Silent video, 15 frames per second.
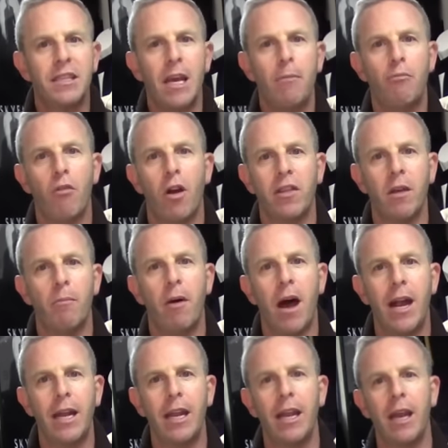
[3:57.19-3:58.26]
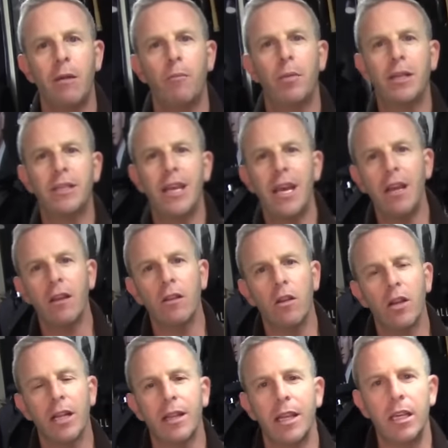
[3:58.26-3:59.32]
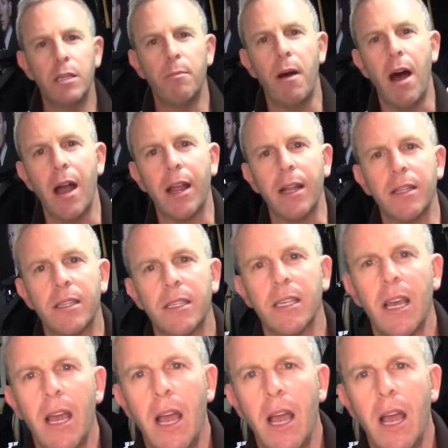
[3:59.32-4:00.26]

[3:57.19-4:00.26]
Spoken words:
they brought the body in, but take a look at these pockets.